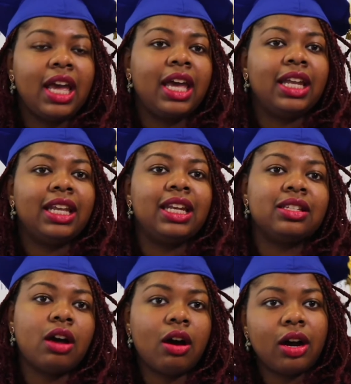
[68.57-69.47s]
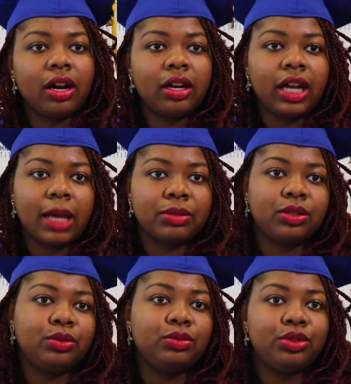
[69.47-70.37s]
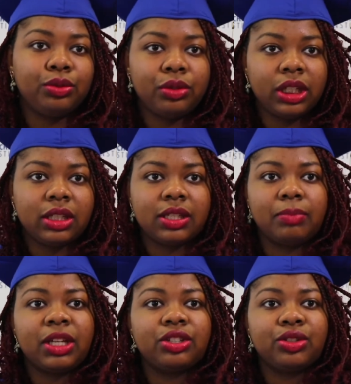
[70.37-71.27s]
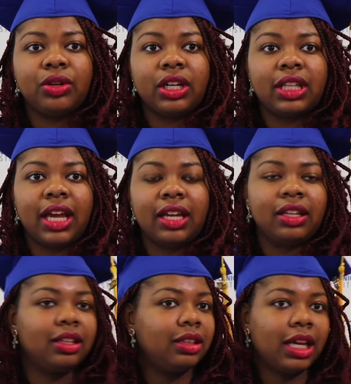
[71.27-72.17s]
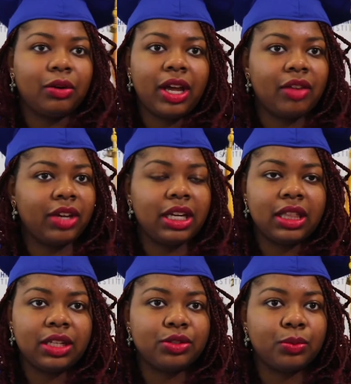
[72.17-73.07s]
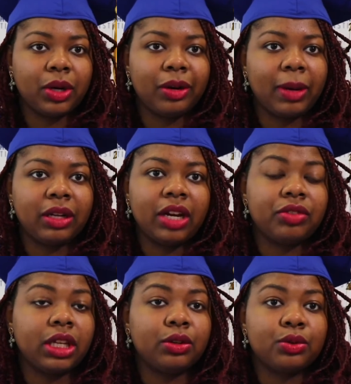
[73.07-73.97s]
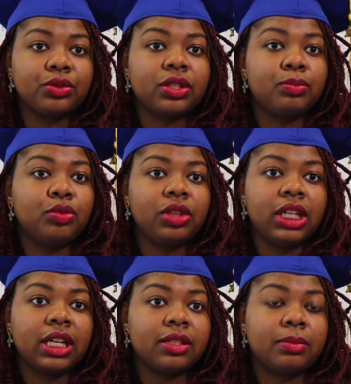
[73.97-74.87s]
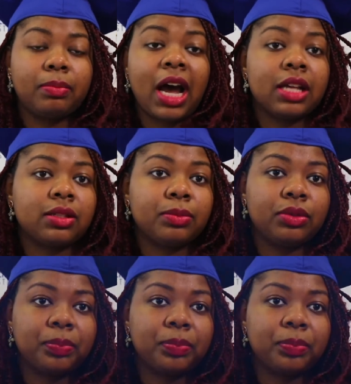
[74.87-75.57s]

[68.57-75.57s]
and it is our absolute duty to make sure that they don't have anything to worry about and everything goes smoothly as possible.